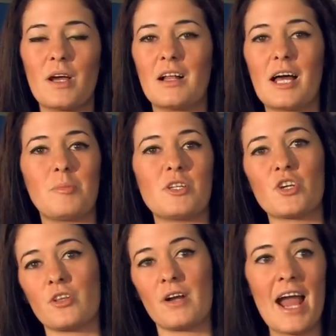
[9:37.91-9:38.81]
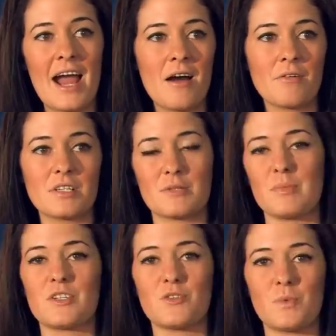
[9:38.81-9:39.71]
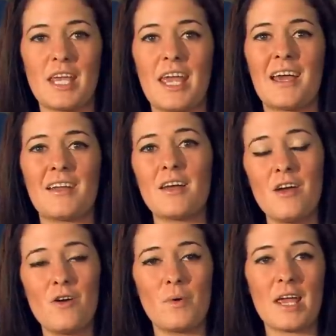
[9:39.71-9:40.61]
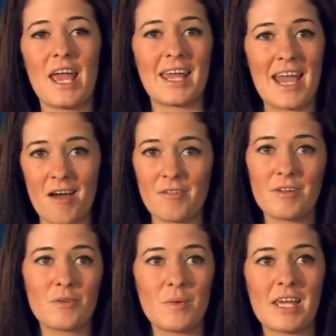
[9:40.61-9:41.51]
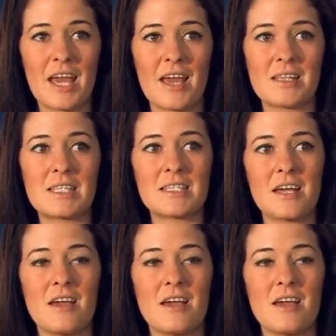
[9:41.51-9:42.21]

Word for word: we all help each other out as much as we can. We hang out on the weekends.